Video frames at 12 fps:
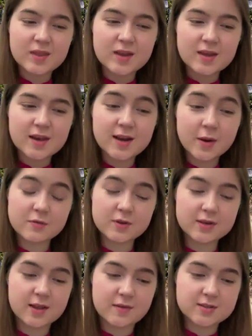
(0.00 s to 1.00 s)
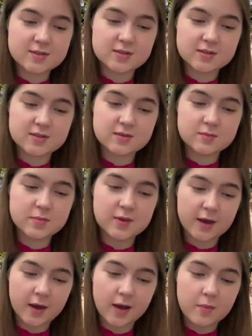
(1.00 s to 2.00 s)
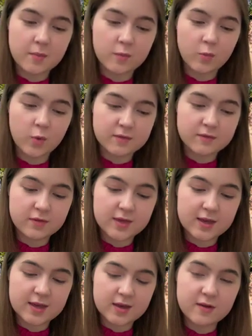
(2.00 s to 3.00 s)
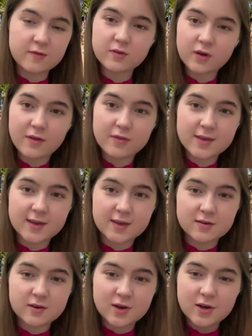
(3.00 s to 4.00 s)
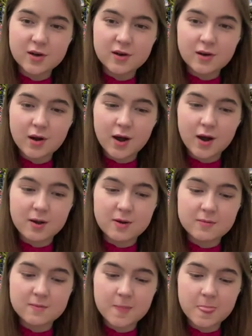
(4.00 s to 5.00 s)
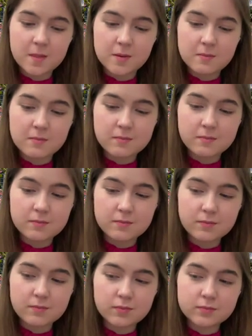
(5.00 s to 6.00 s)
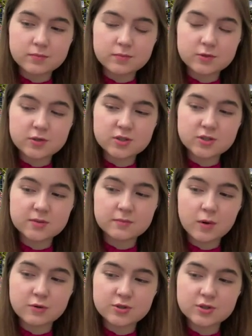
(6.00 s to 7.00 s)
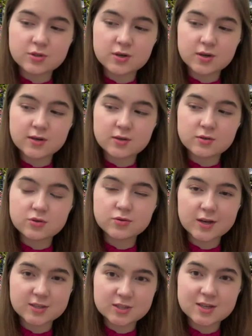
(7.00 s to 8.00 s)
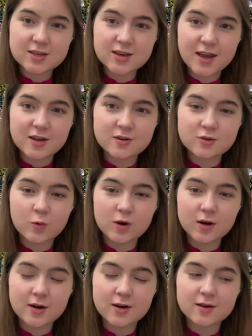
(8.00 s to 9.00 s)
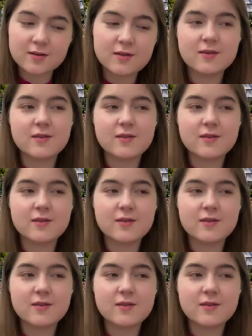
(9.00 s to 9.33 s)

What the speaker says: and I would really love us to become one of the, if not um, the most trusted and or